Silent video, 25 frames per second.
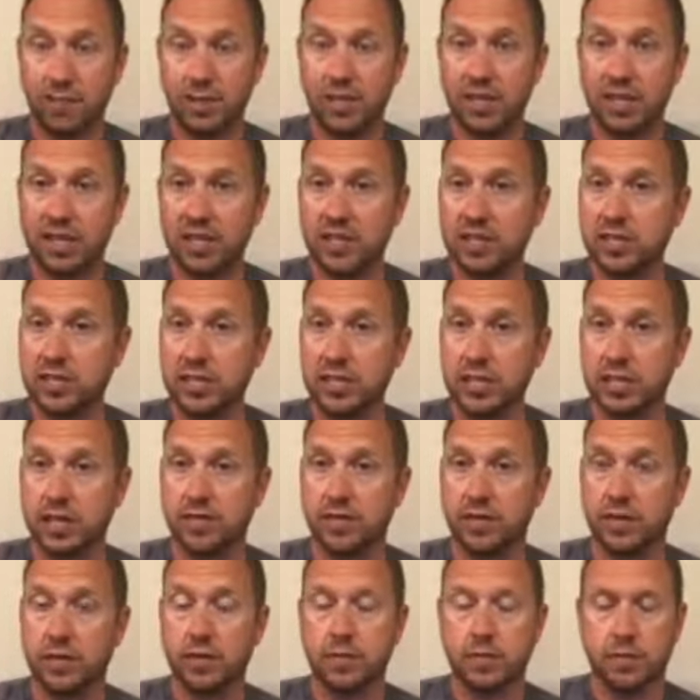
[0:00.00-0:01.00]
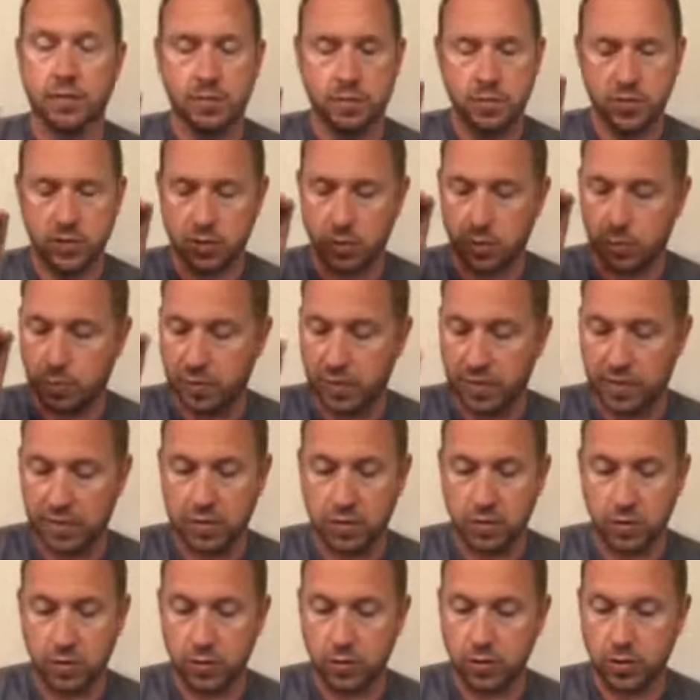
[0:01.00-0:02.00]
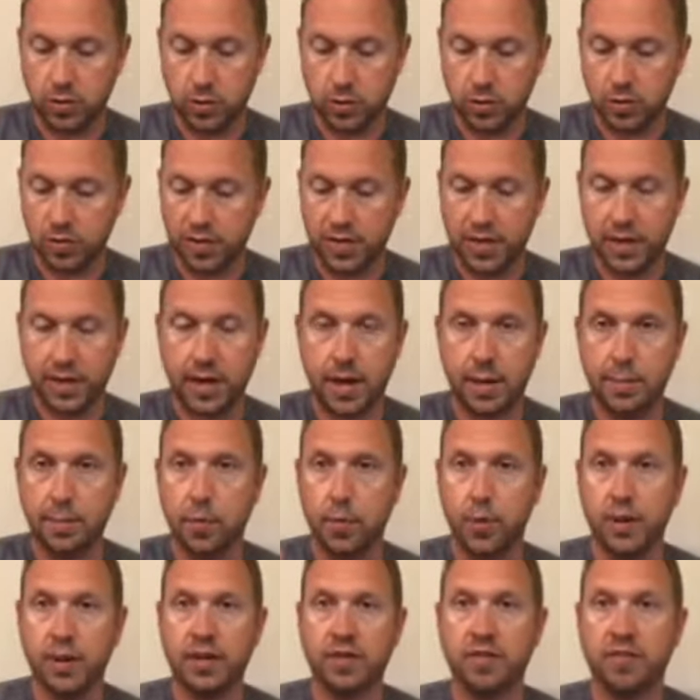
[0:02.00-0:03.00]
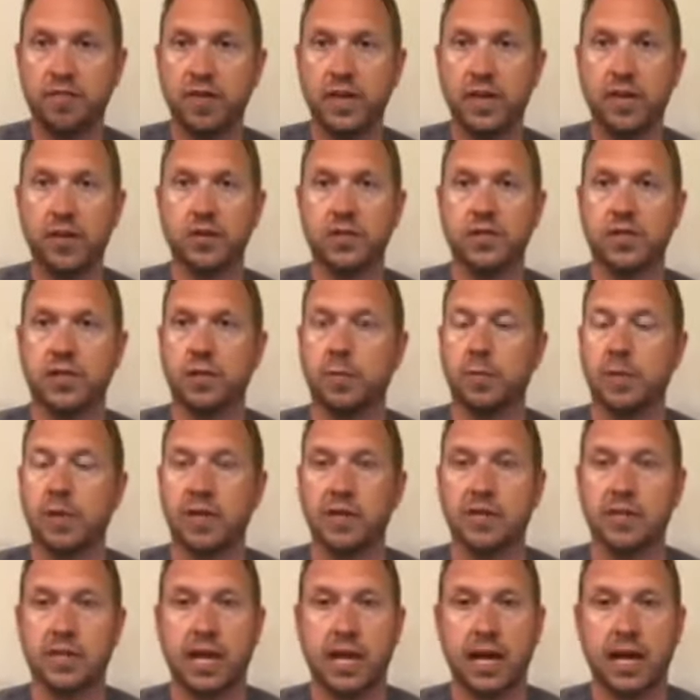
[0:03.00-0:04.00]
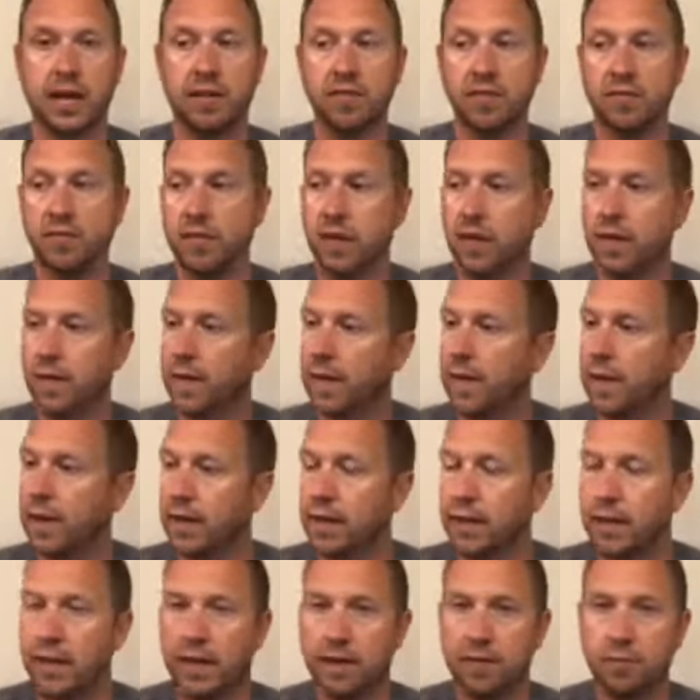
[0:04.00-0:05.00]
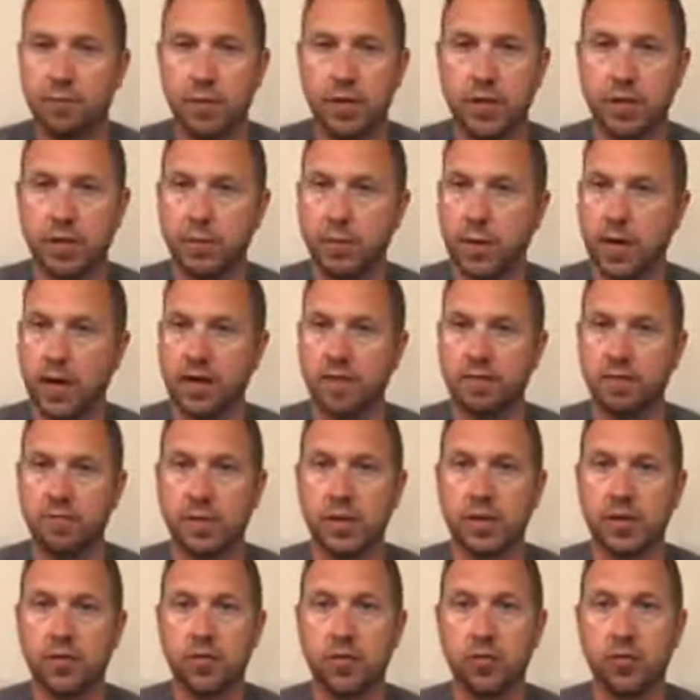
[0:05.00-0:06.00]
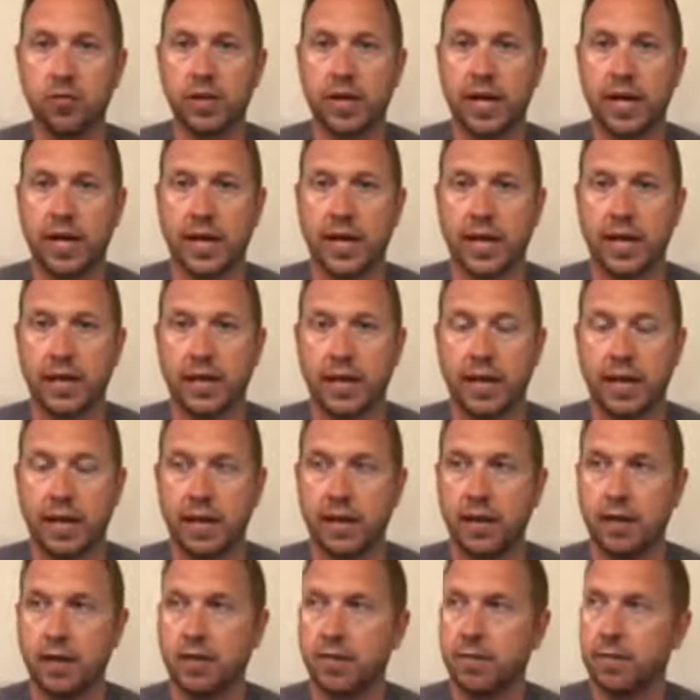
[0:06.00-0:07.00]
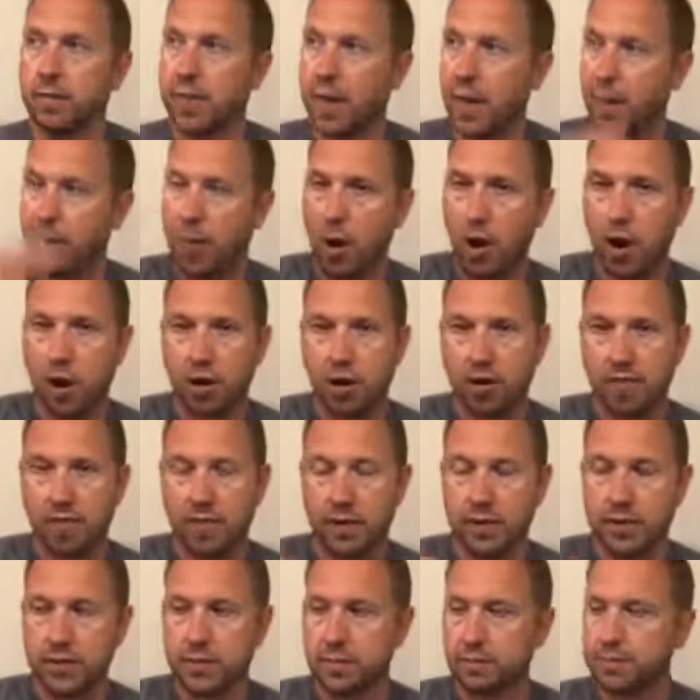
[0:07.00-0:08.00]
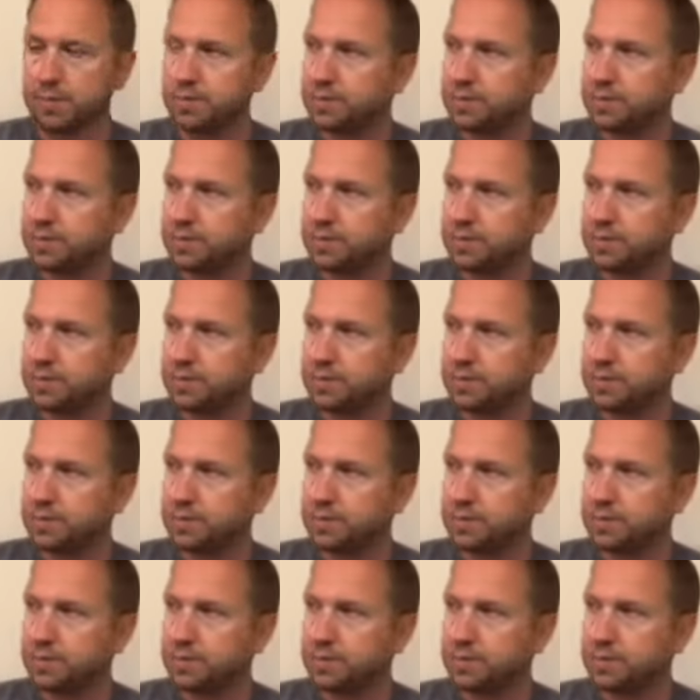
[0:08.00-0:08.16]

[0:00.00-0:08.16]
been guilty of it. So please don't think I'm pointing fingers here, because I've been through that part of it.